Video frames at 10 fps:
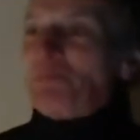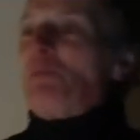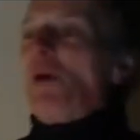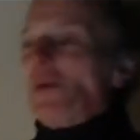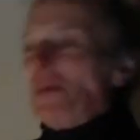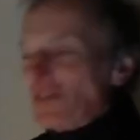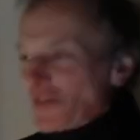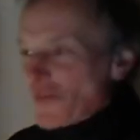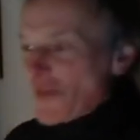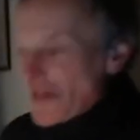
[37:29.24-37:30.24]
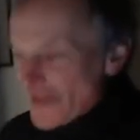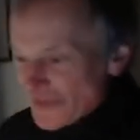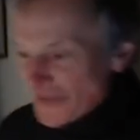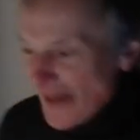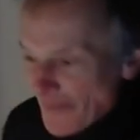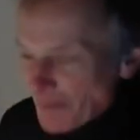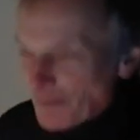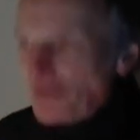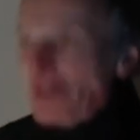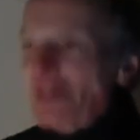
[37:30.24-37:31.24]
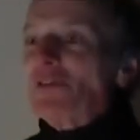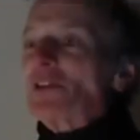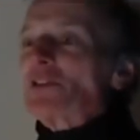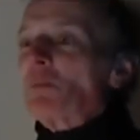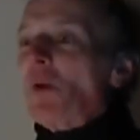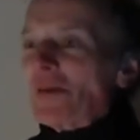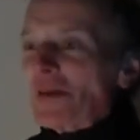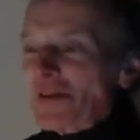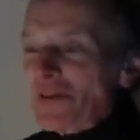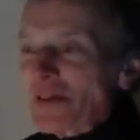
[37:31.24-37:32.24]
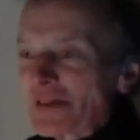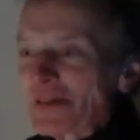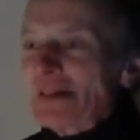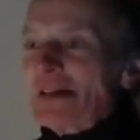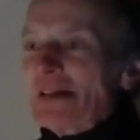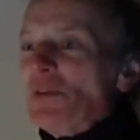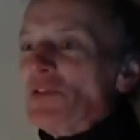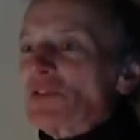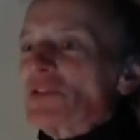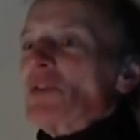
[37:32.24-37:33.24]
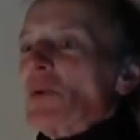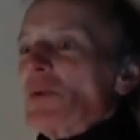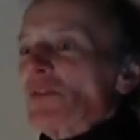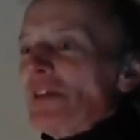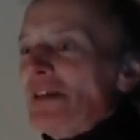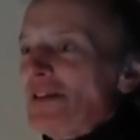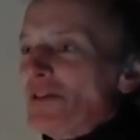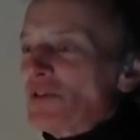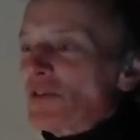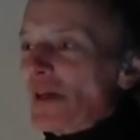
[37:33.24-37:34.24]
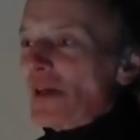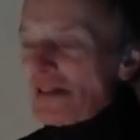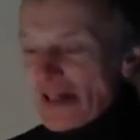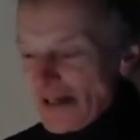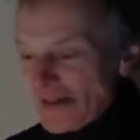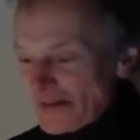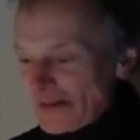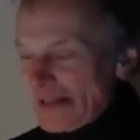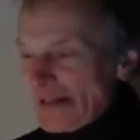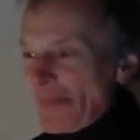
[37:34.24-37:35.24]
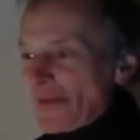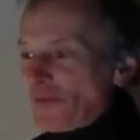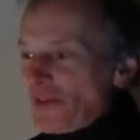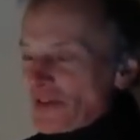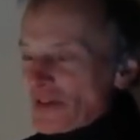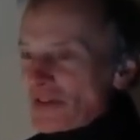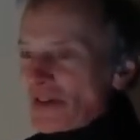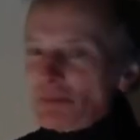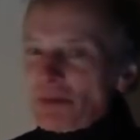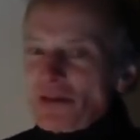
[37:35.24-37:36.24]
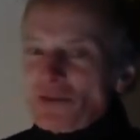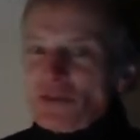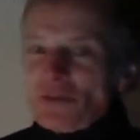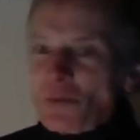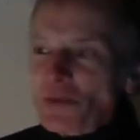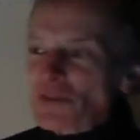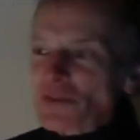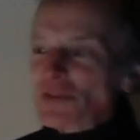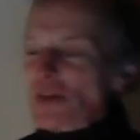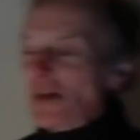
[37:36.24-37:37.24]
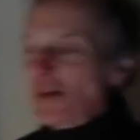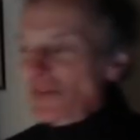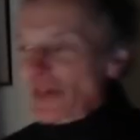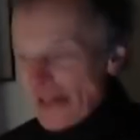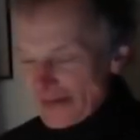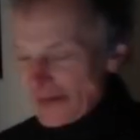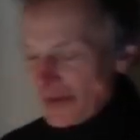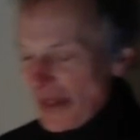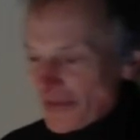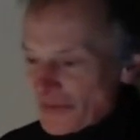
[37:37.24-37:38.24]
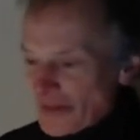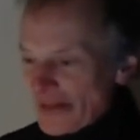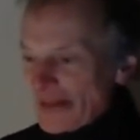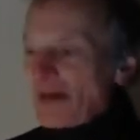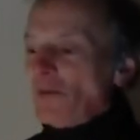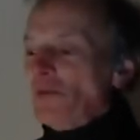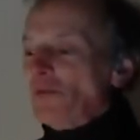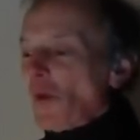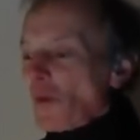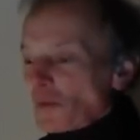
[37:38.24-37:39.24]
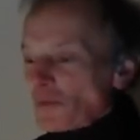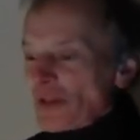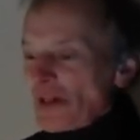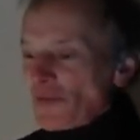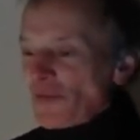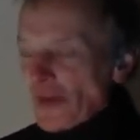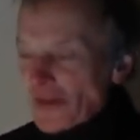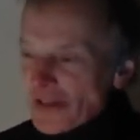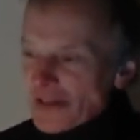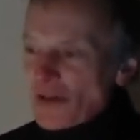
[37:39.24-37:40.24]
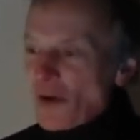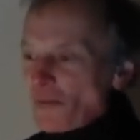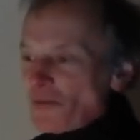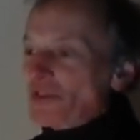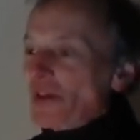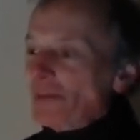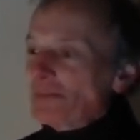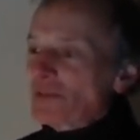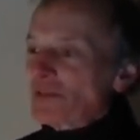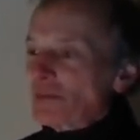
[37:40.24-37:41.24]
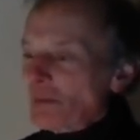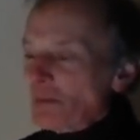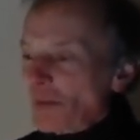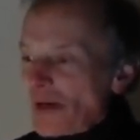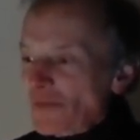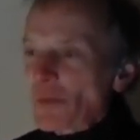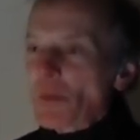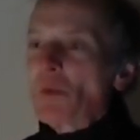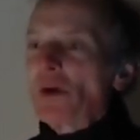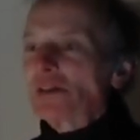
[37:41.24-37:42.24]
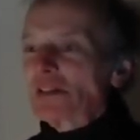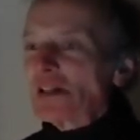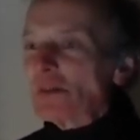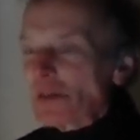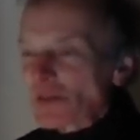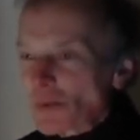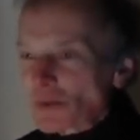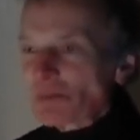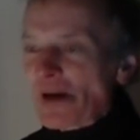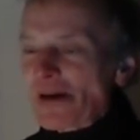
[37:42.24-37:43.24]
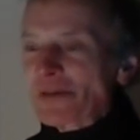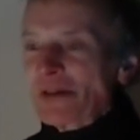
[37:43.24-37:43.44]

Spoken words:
point of this and the previous one, I think, is to sort of illustrate how physics, I suppose, has always started, it has involved funny concepts. You remember right from the word go, we talked about